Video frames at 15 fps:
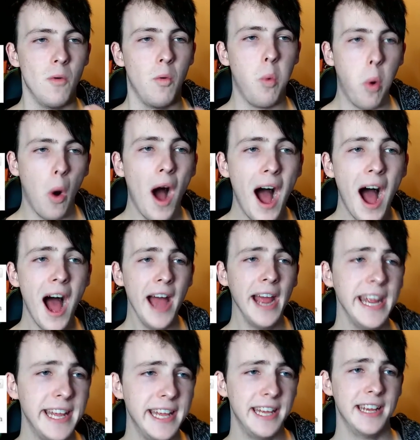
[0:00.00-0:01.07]

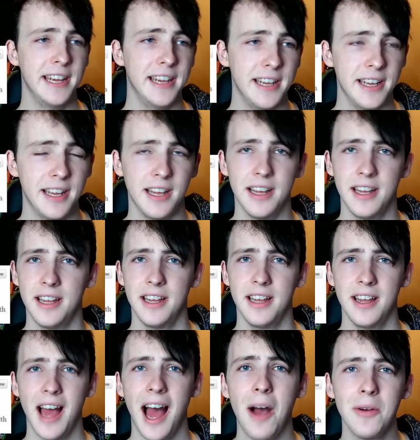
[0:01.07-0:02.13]
why?
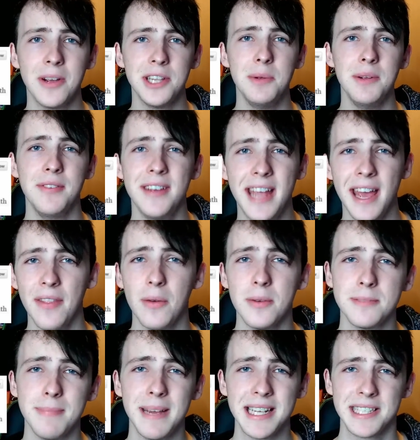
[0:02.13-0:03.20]
How could you even get
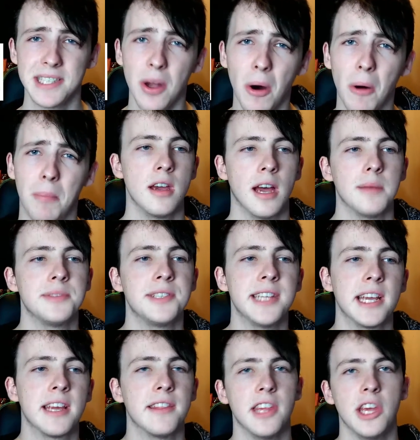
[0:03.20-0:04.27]
those mixed up? I'm
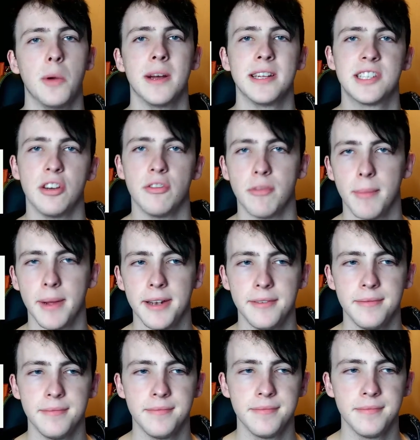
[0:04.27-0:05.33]
sick of the US government.
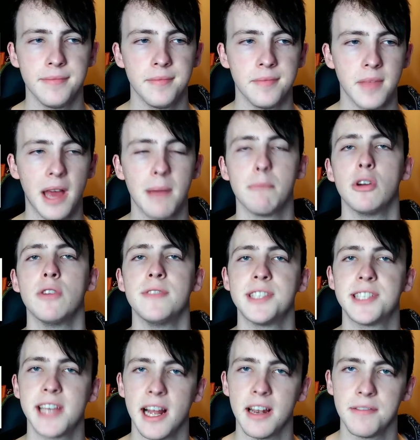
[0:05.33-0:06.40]
I'm moving
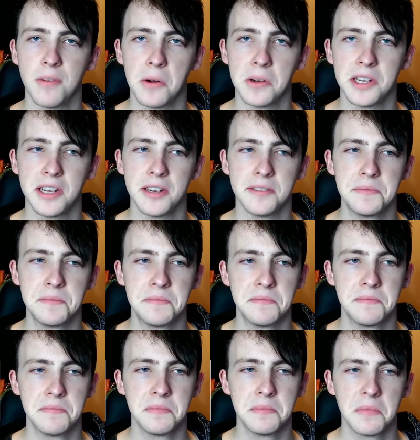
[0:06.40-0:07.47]
to California.
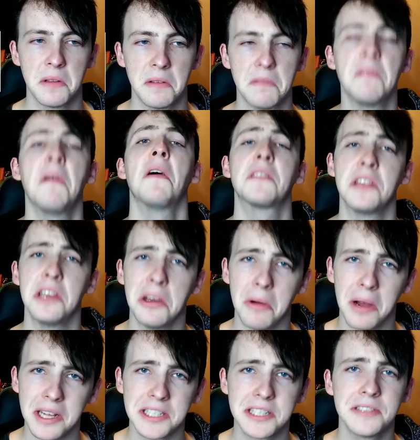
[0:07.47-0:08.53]
Fuck the
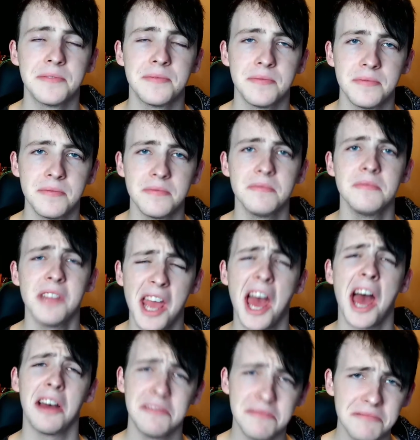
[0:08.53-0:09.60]
US.
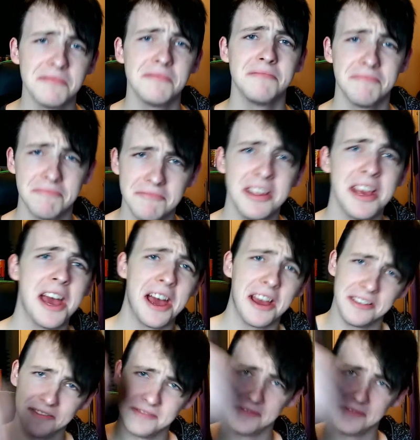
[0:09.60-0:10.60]
Yeah, yeah.